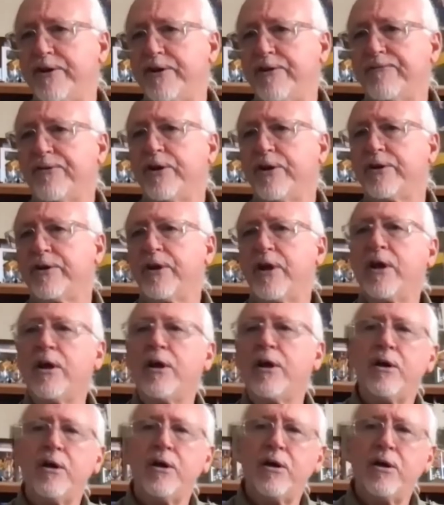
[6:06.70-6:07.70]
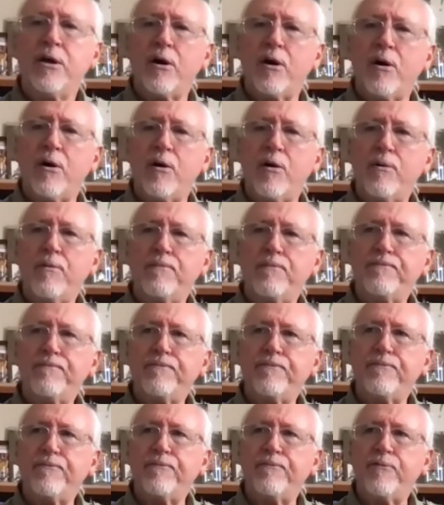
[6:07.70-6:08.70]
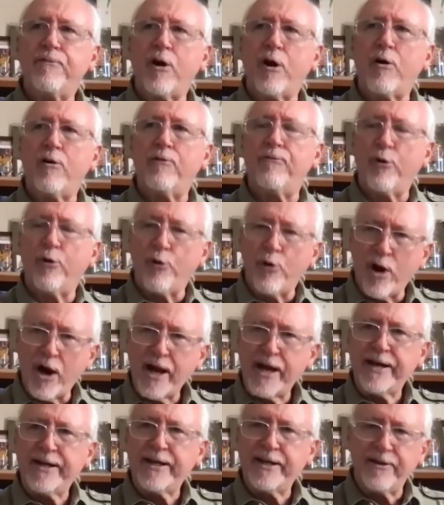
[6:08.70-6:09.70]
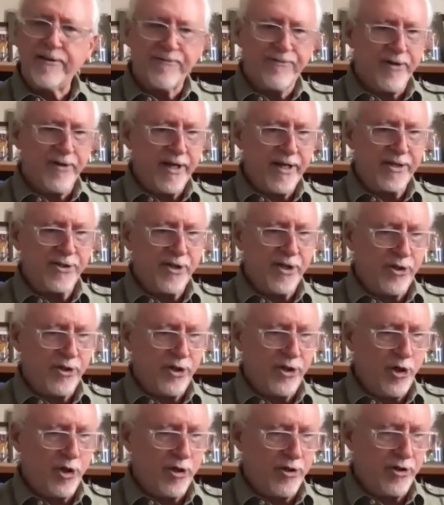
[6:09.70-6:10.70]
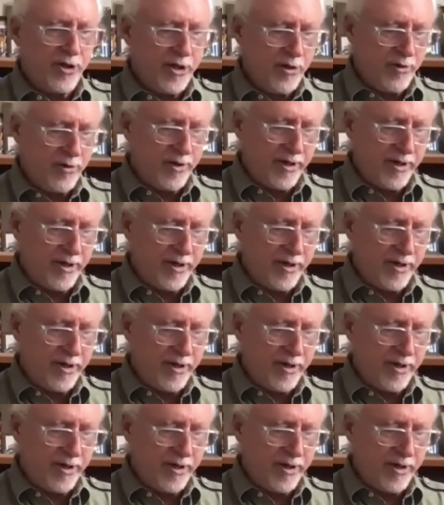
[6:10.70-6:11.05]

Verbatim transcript: different um, a variety of things that you can do